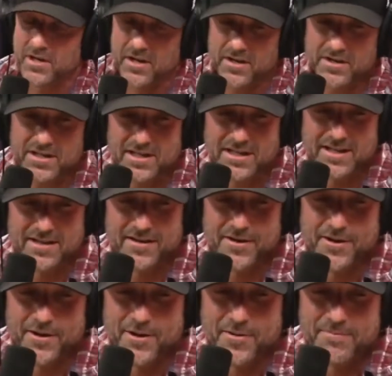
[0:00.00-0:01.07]
on.
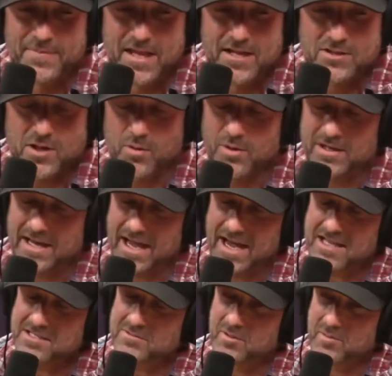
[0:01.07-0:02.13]
So I wanted to
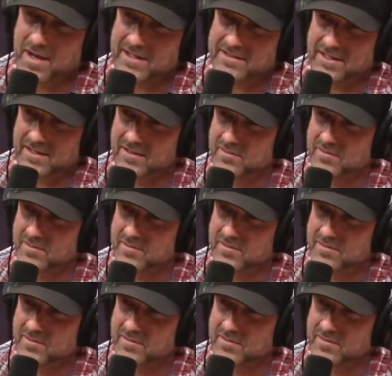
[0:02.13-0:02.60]
ask him about that.